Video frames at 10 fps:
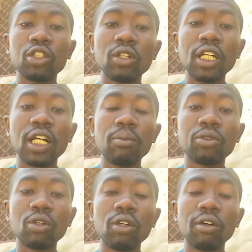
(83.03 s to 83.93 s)
So the
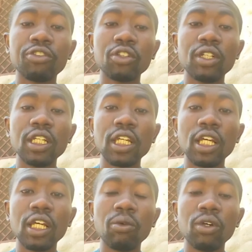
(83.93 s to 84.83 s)
capital of
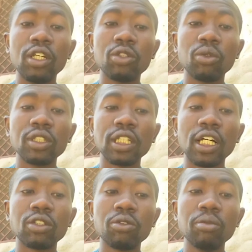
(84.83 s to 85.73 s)
Soninke, it was
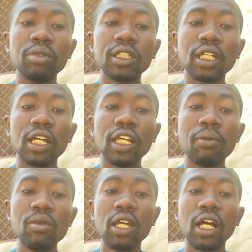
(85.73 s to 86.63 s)
at Kumbi Saleh.